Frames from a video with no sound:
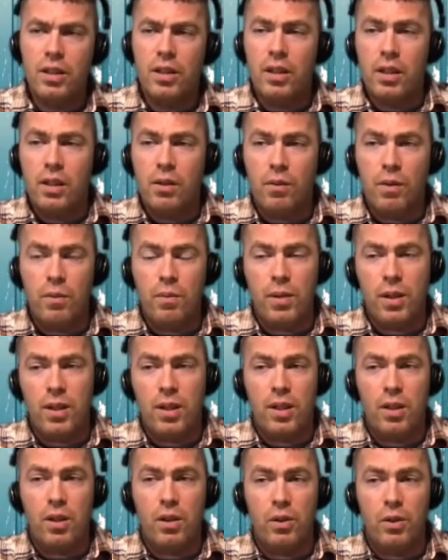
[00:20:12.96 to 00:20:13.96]
We've been
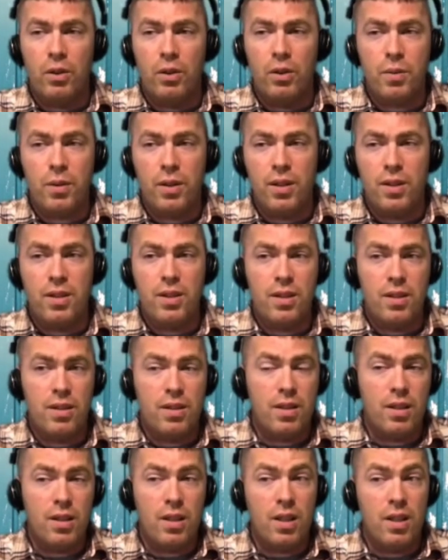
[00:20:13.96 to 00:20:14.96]
in all those places
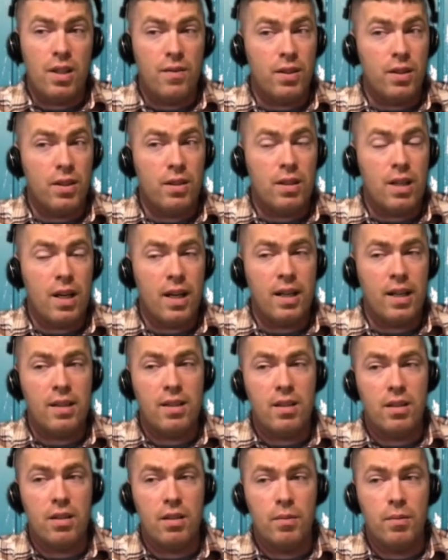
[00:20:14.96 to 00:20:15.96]
and even had
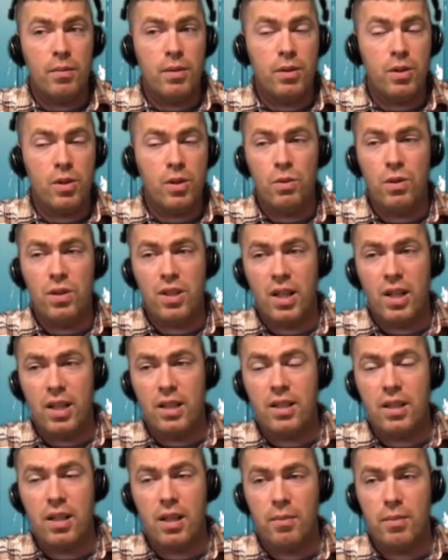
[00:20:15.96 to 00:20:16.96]
some suicide
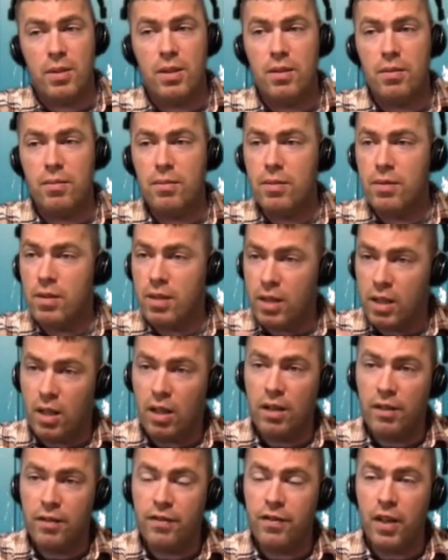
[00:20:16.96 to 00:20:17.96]
attempts in
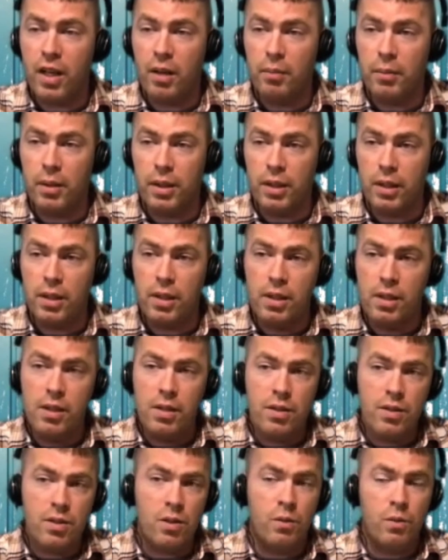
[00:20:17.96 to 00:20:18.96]
our family.
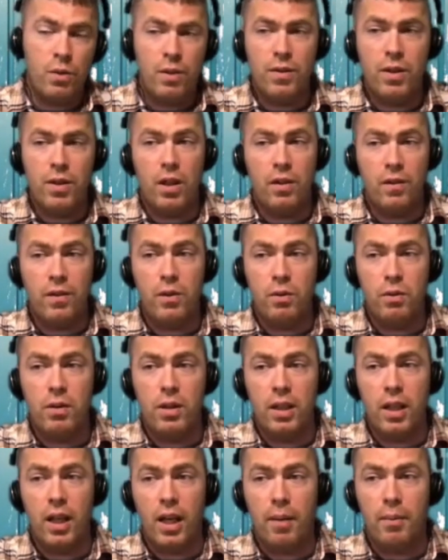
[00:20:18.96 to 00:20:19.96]
So we've gone through the
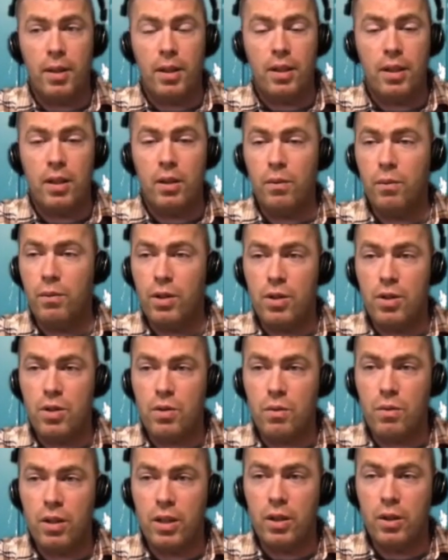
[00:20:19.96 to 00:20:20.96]
gamut, and we just
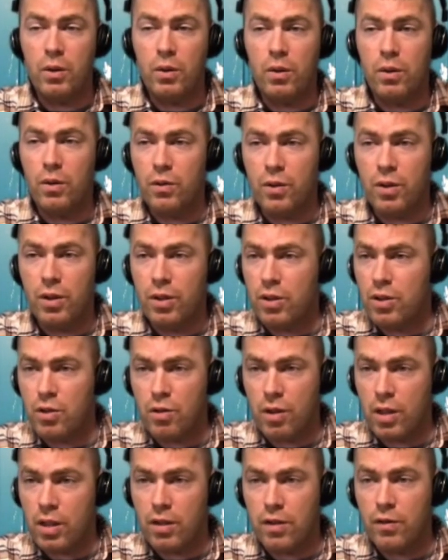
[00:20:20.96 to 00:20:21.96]
want to go over and
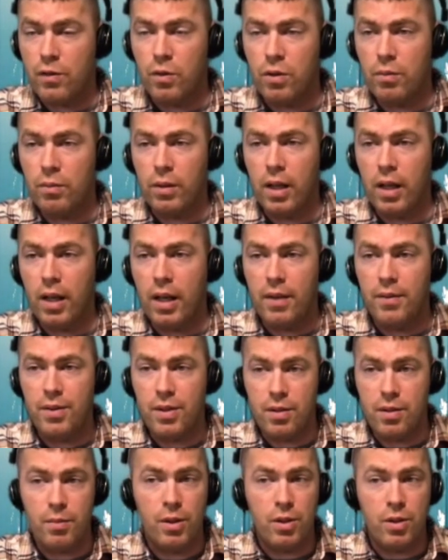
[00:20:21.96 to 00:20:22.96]
transform lives
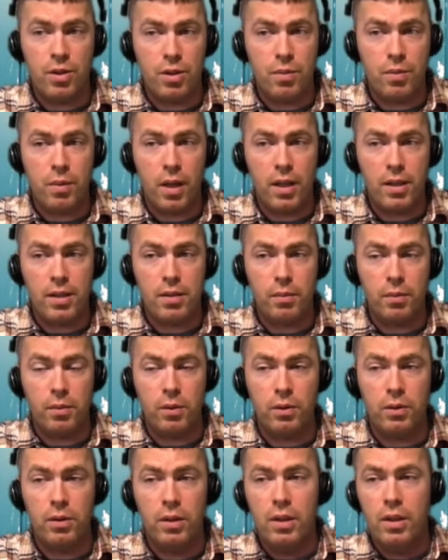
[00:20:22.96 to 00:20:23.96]
as much as
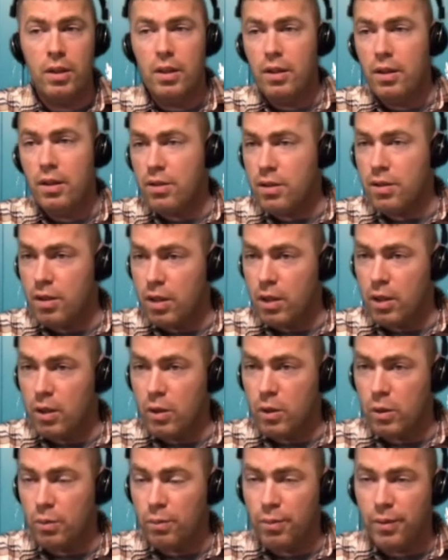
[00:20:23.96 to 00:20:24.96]
possible.
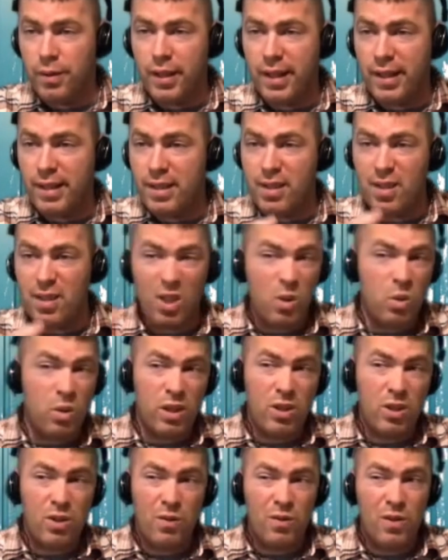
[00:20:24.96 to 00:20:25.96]
So that's the
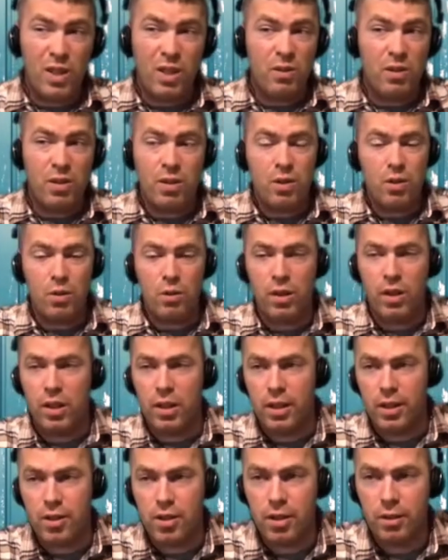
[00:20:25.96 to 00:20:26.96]
quick veteran story in a
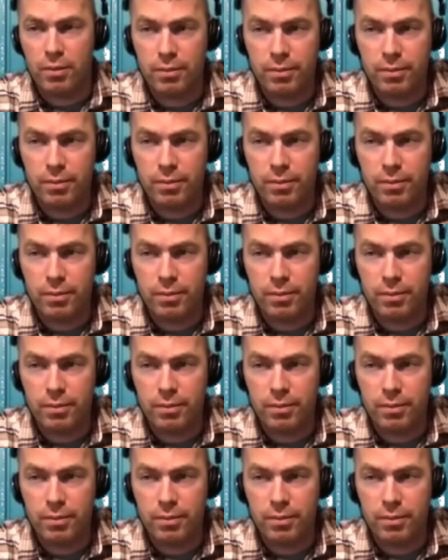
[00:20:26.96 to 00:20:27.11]
nutshell.